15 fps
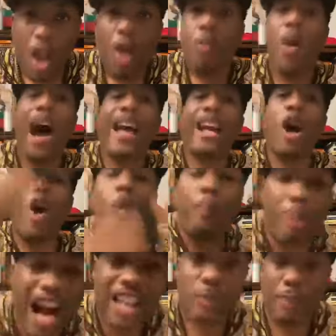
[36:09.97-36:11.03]
while the
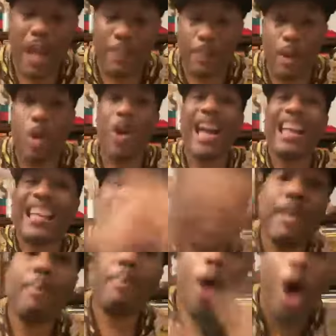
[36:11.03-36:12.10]
oppressed people get
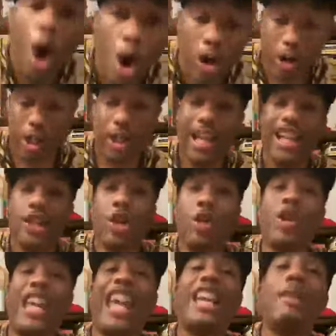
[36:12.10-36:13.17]
poorer. You get